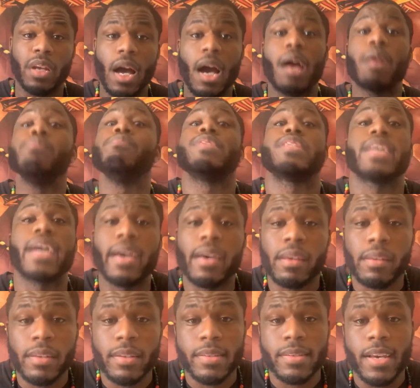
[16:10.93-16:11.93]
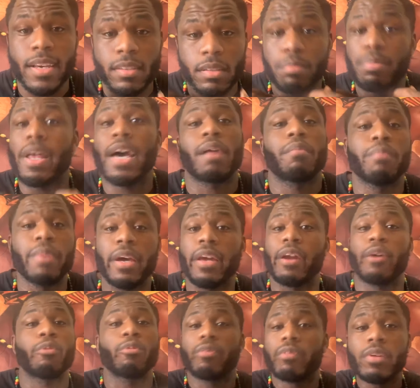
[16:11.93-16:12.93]
I'm saying this as a black man. I
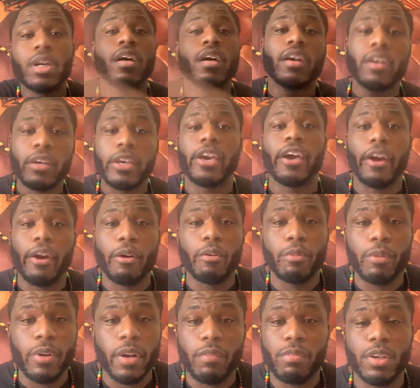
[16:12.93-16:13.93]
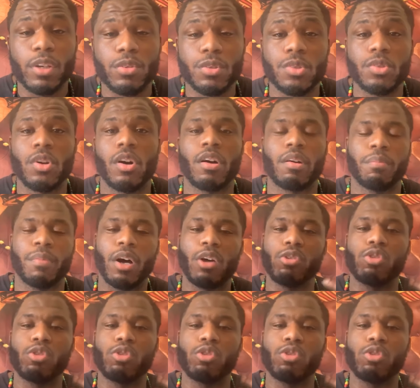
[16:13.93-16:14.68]
don't care whatever else you're talking about.